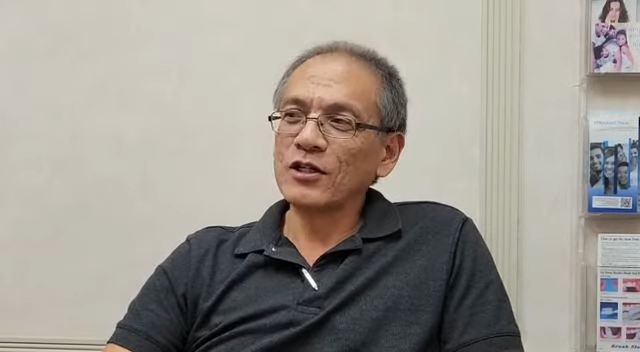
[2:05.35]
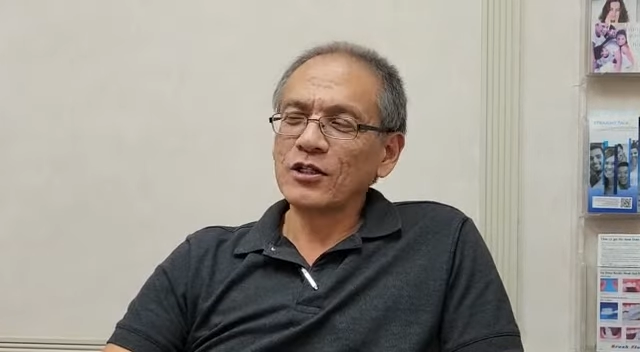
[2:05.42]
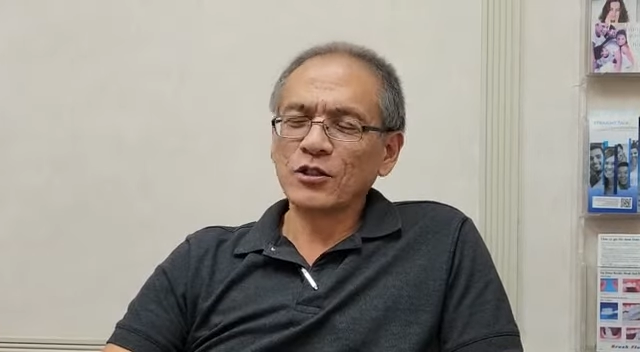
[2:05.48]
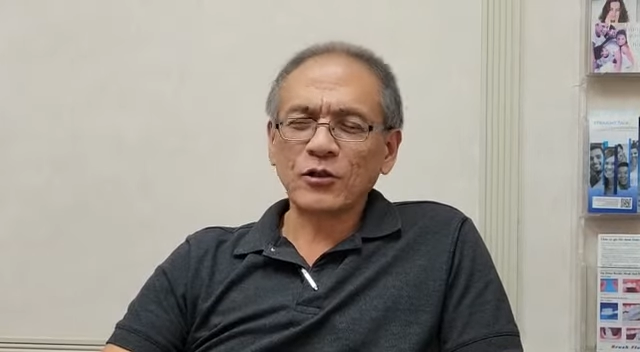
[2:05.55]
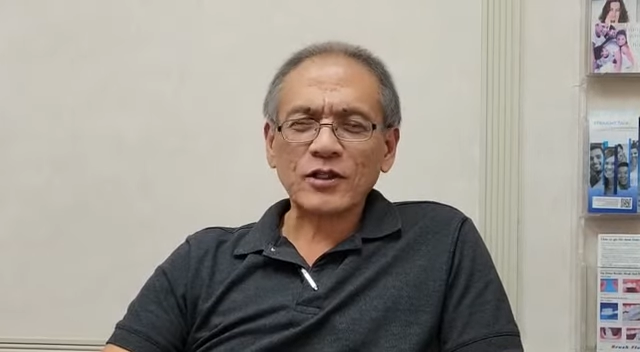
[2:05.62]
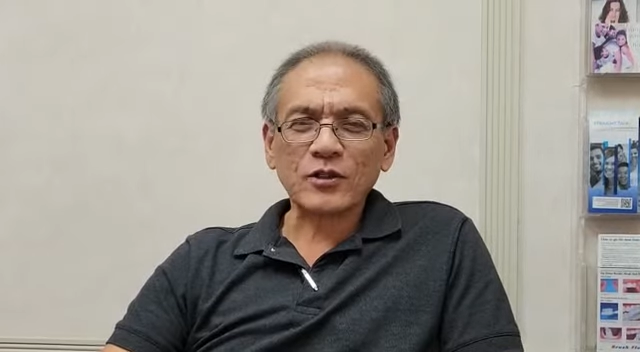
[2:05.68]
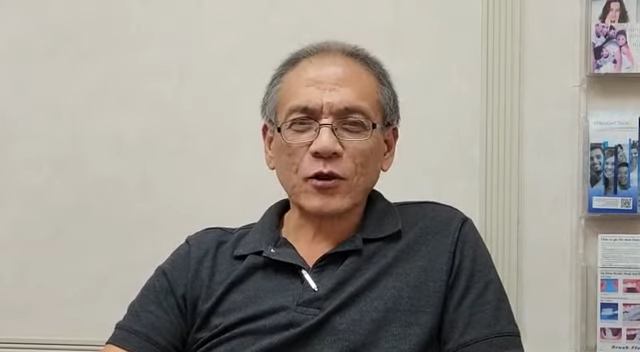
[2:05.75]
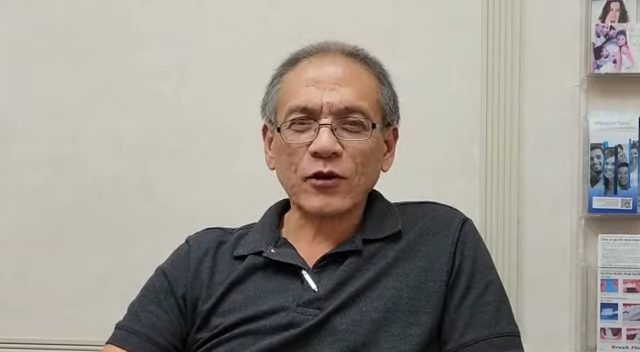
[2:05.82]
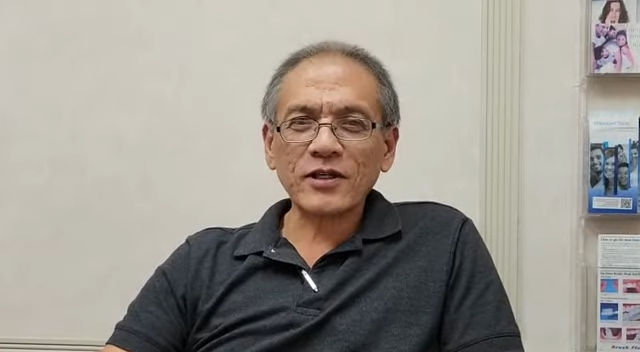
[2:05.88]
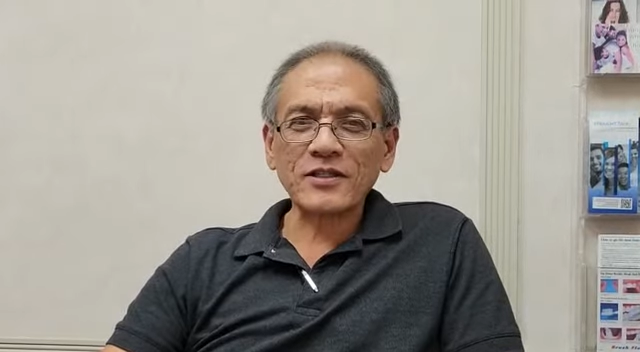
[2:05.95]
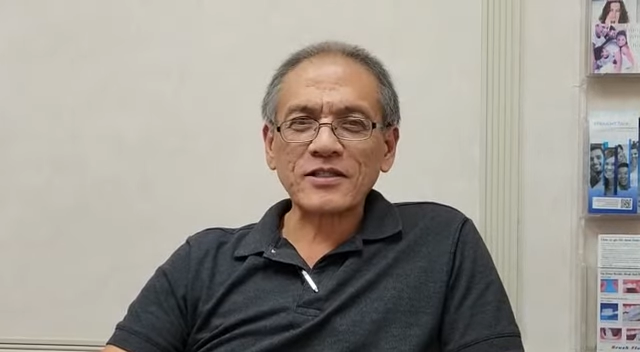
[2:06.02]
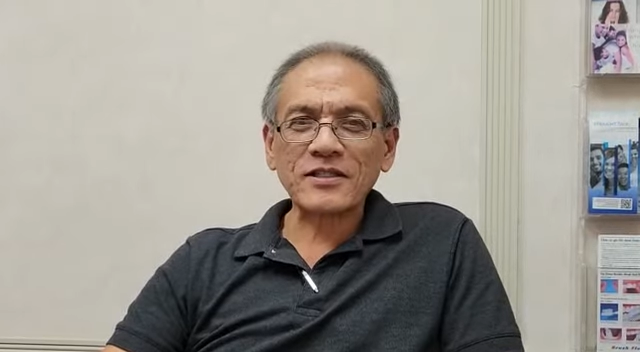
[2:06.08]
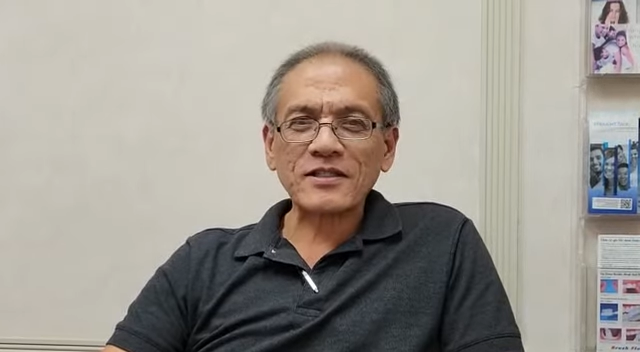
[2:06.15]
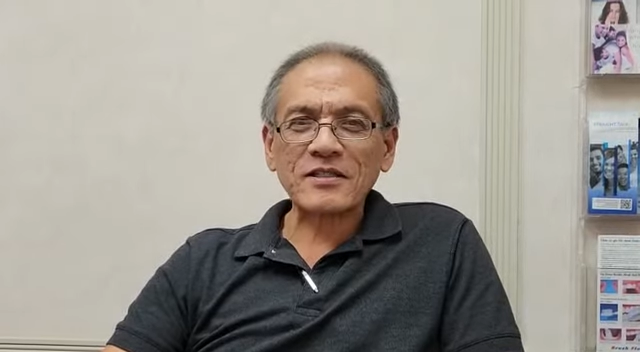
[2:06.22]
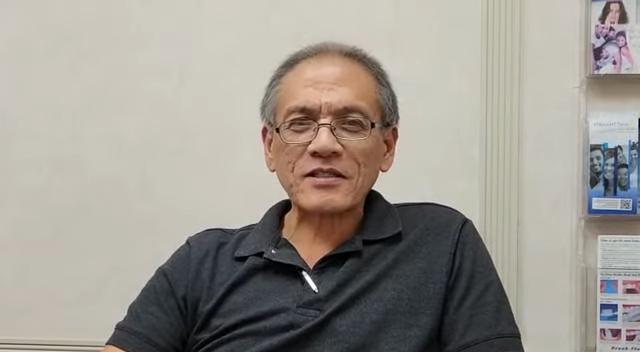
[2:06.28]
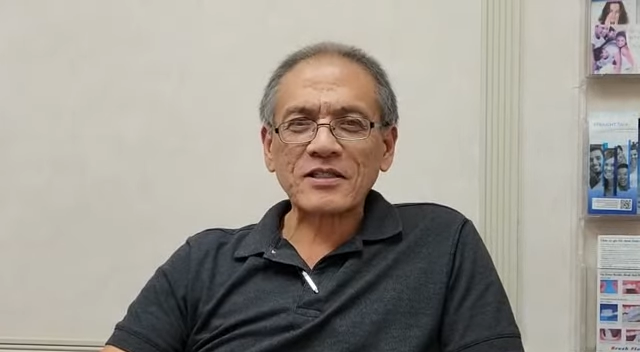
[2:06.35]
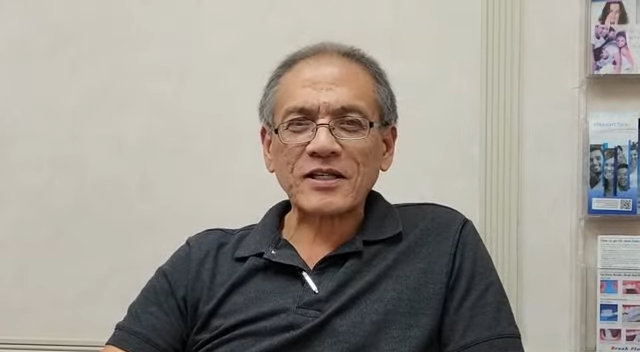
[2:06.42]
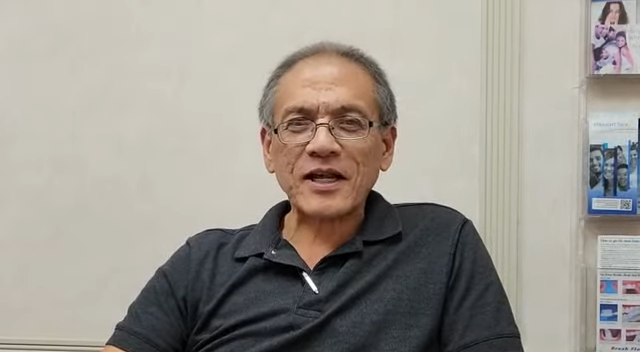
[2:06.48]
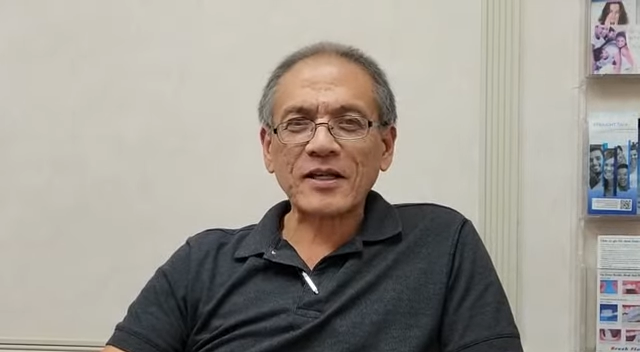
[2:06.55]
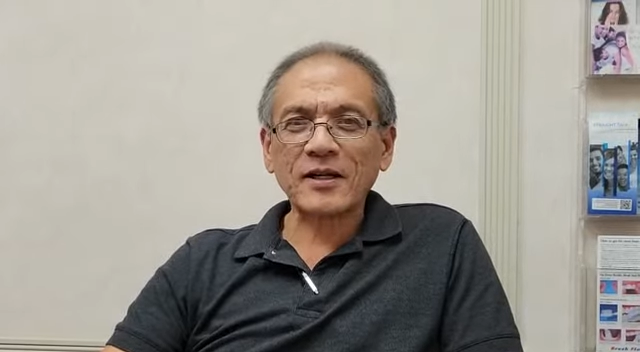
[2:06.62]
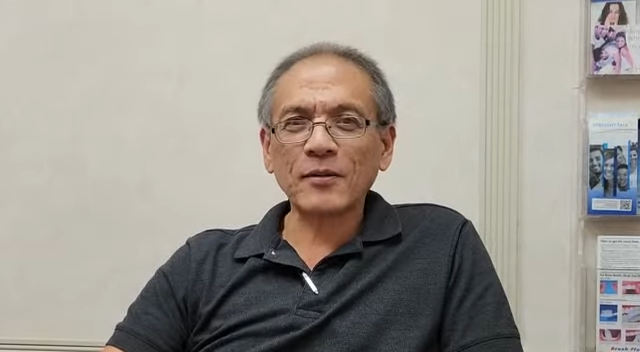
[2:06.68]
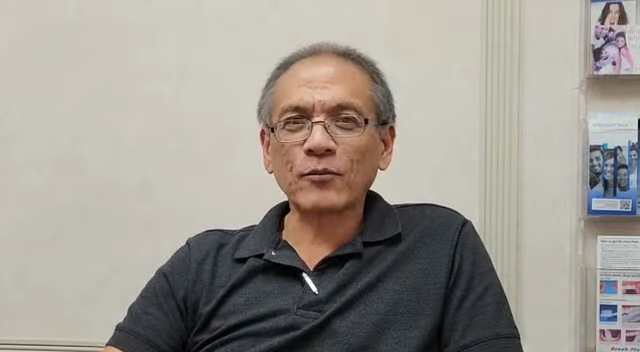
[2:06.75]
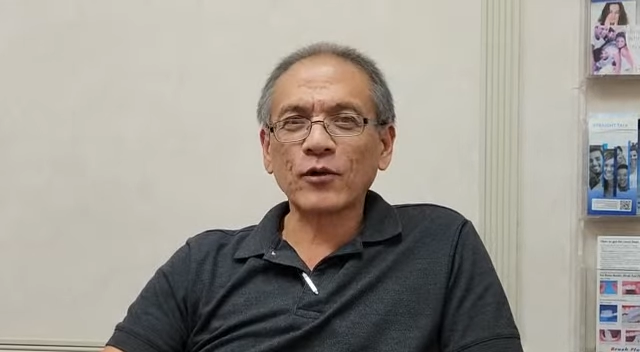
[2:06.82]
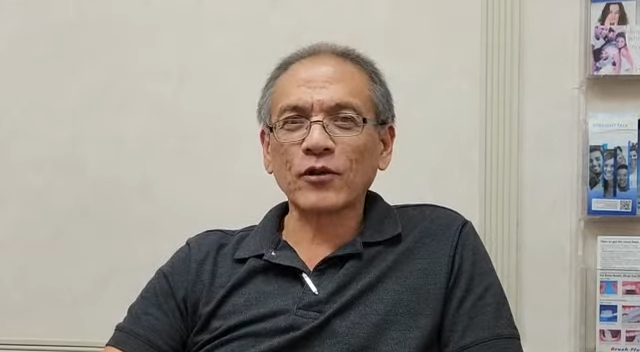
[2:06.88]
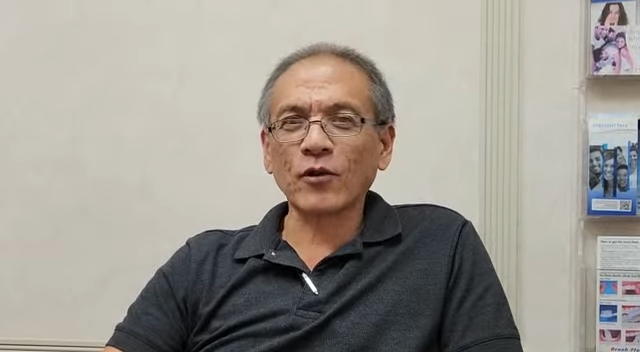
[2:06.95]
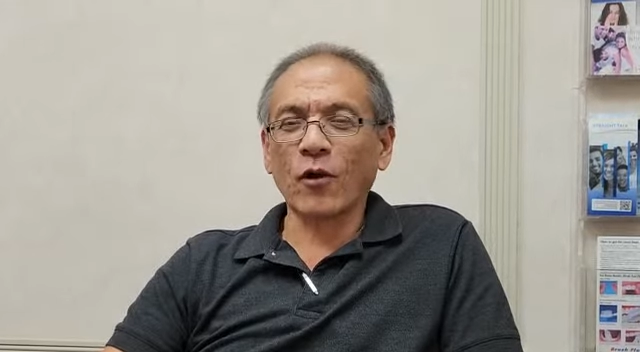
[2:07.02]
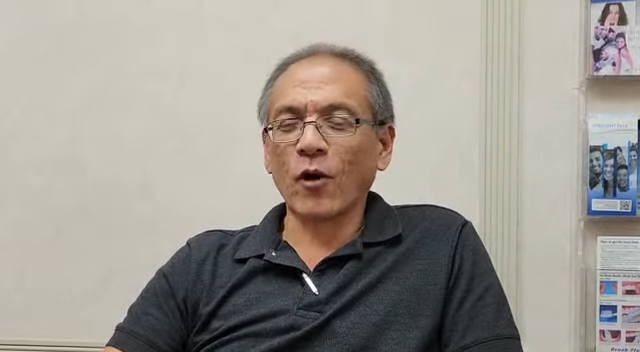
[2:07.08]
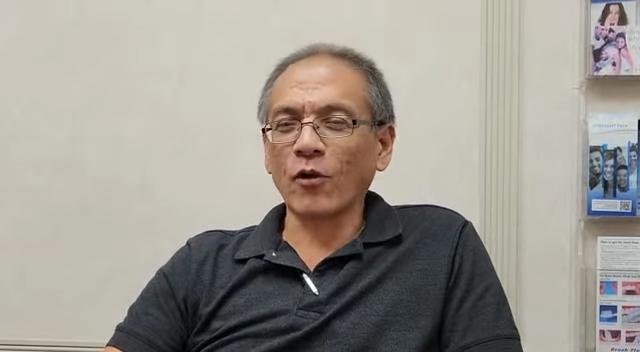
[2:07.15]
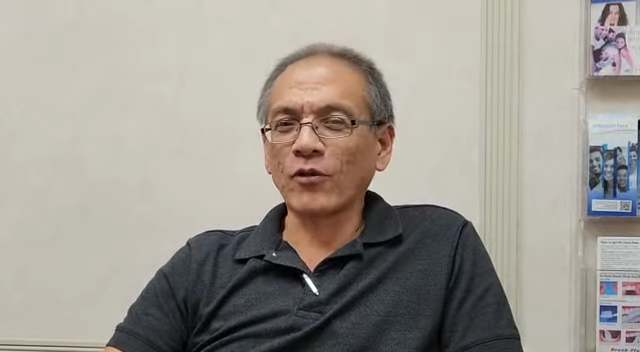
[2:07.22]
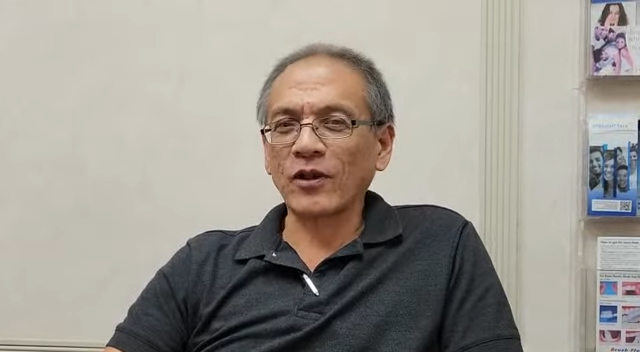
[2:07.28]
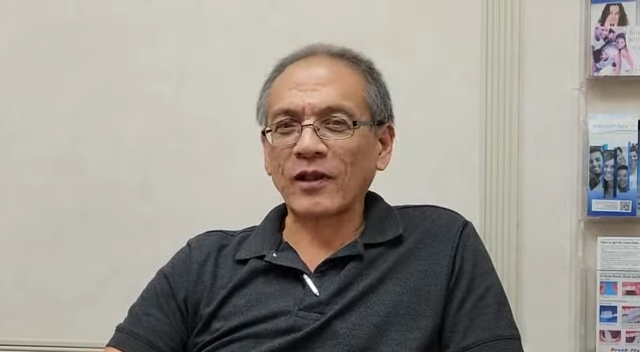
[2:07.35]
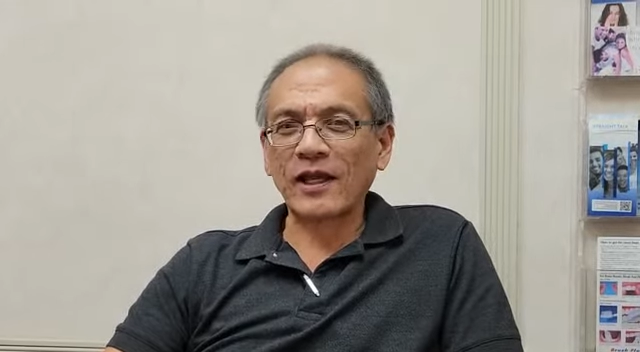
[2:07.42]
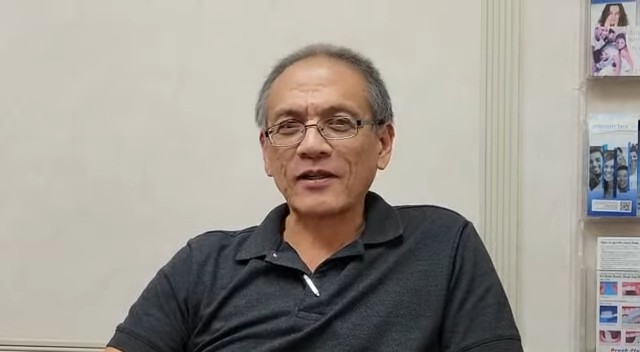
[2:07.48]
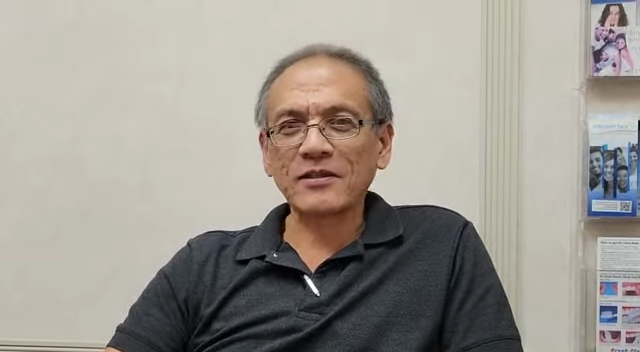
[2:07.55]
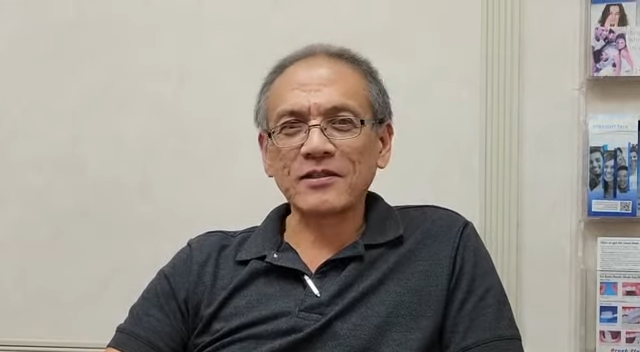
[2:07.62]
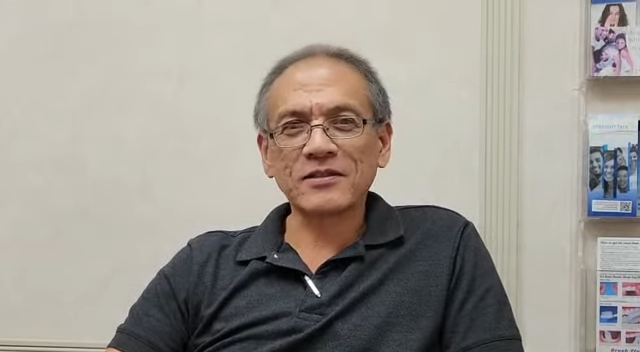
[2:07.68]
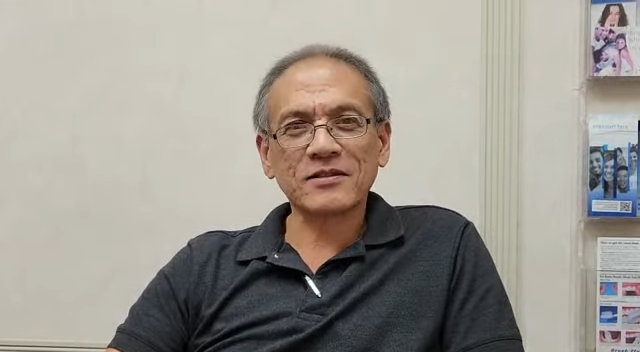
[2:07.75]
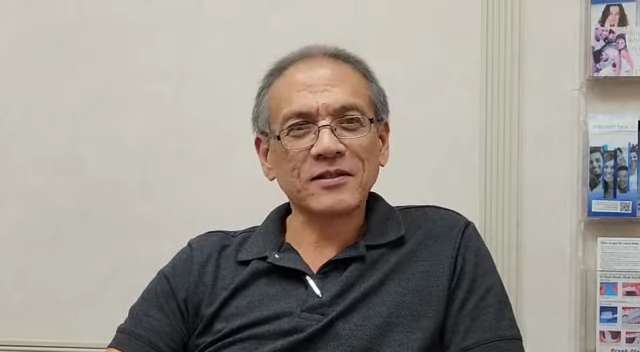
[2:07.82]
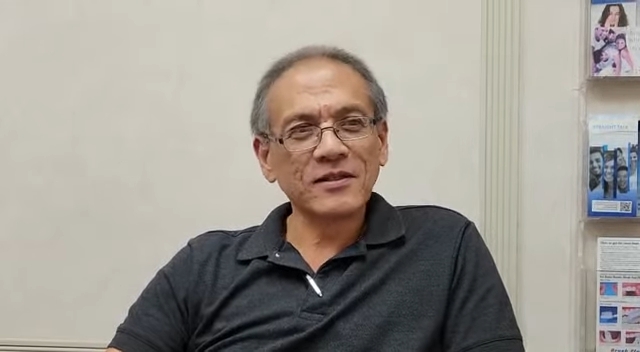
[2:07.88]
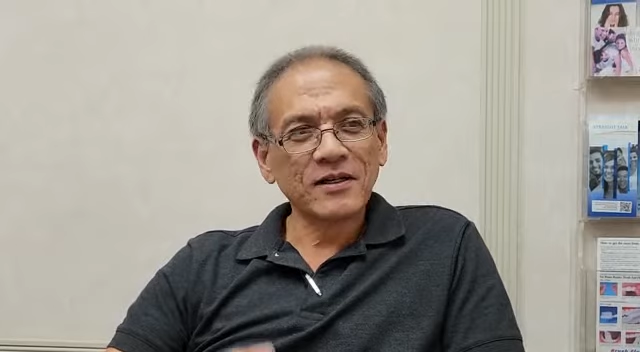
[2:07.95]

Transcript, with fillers: So he's always stayed up with all the latest